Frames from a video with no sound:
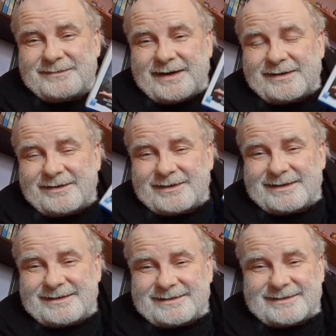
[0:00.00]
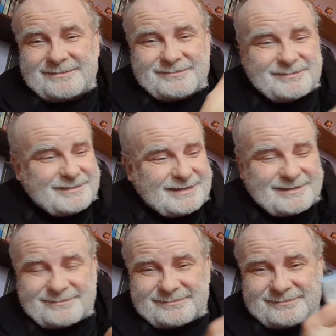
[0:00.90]
I got these.
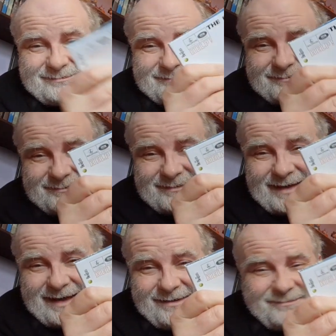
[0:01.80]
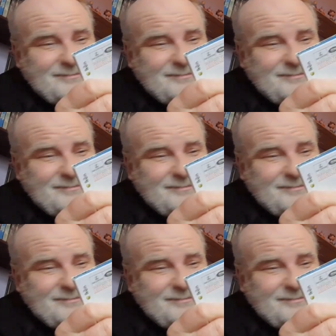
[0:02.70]
Yeah.